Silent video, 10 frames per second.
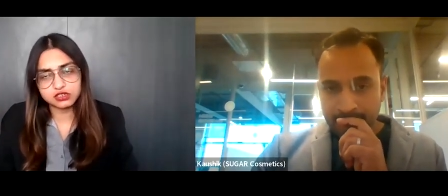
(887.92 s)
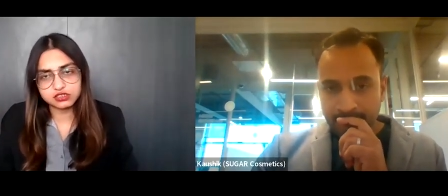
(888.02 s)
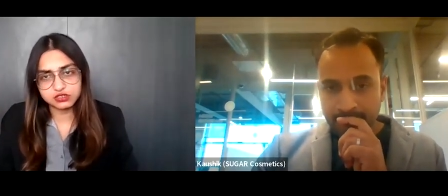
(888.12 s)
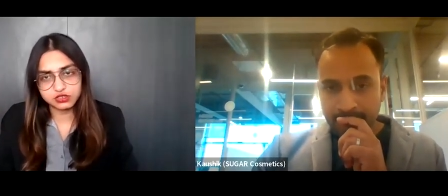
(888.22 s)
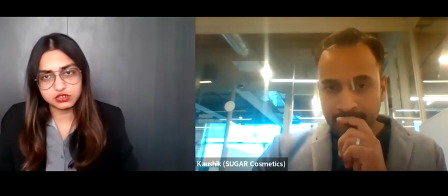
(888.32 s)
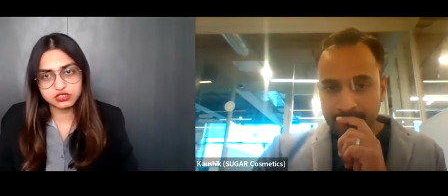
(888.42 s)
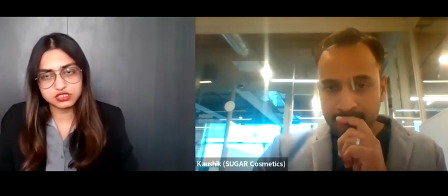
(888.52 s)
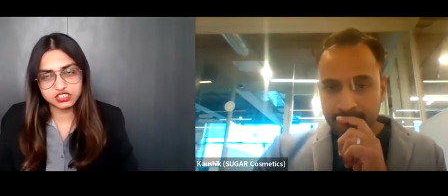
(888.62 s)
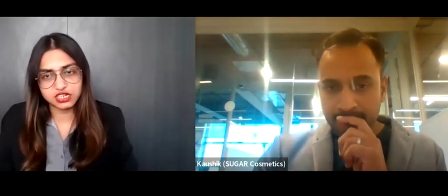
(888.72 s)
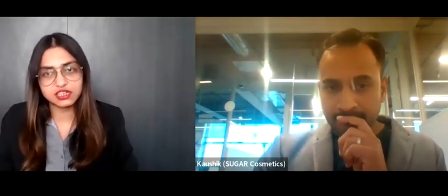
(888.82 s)
Speaker 1: not you know
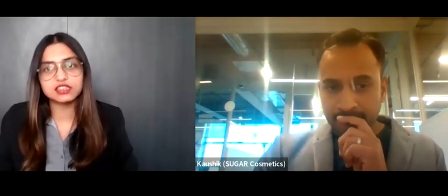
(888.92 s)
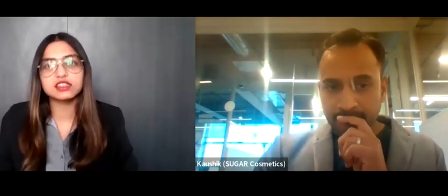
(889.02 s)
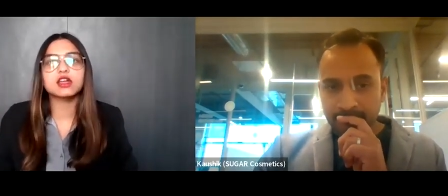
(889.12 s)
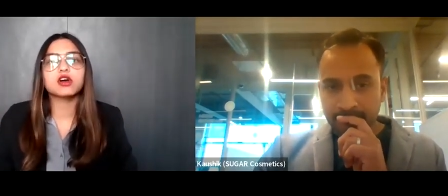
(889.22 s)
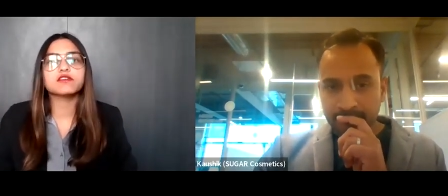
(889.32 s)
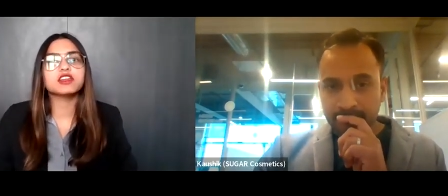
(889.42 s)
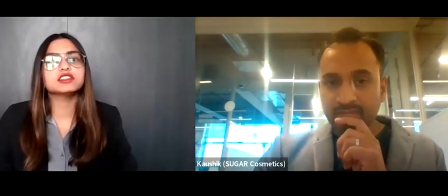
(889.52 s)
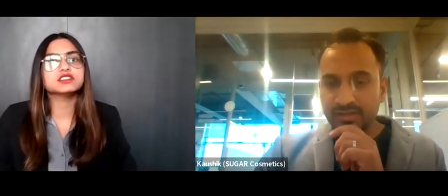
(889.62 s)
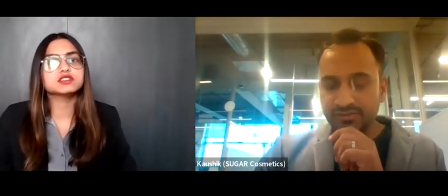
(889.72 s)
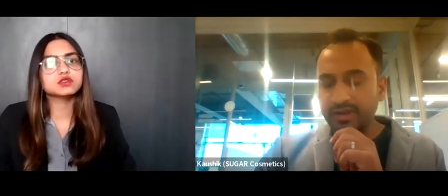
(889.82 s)
shutting their
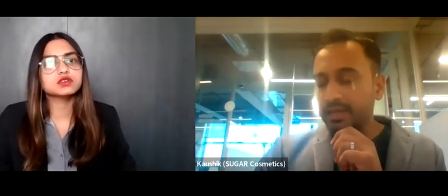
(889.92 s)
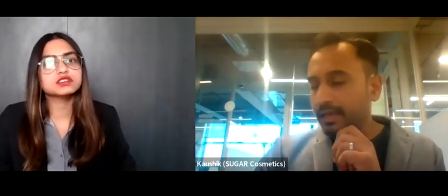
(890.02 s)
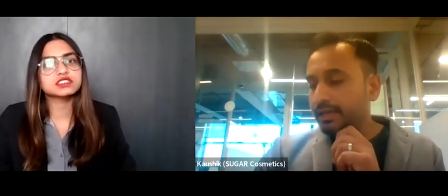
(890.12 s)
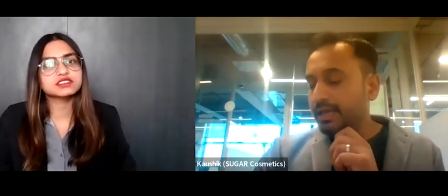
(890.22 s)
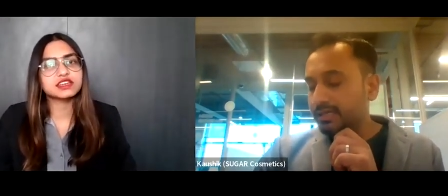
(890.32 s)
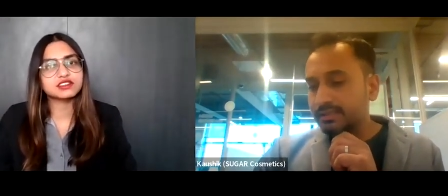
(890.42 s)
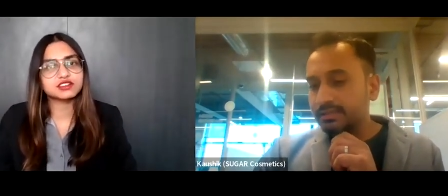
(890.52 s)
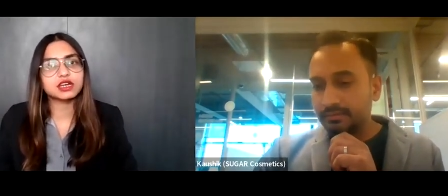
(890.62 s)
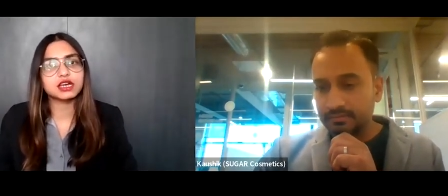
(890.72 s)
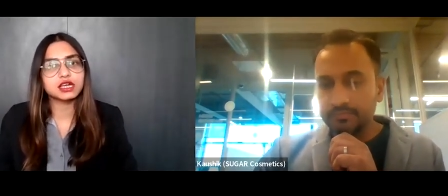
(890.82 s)
offline stores,
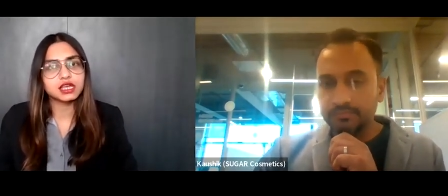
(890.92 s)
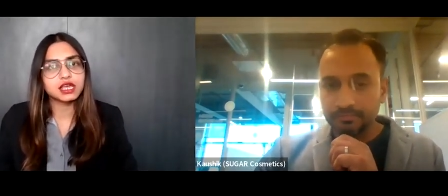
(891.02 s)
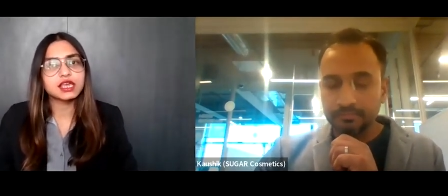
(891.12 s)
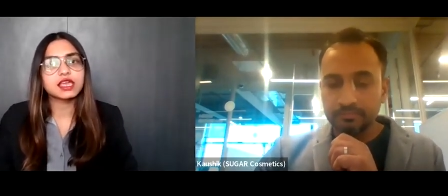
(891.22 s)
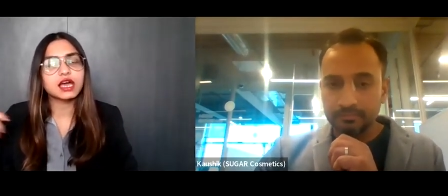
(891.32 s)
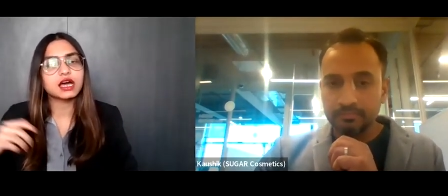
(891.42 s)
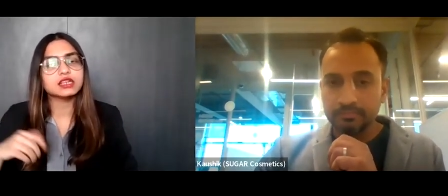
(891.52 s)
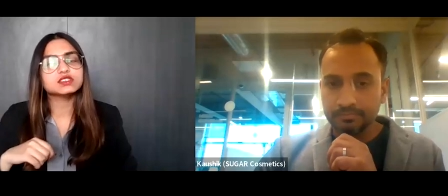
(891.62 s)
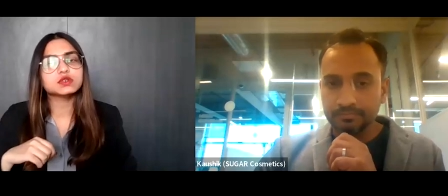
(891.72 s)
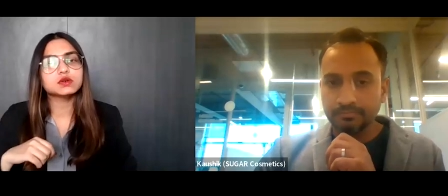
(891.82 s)
etc
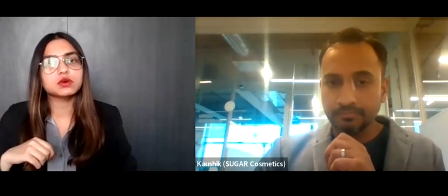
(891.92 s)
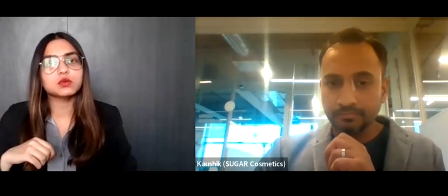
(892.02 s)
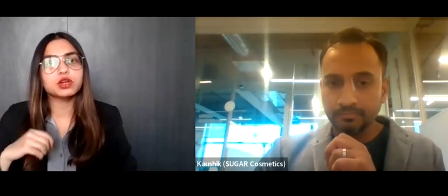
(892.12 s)
yeah so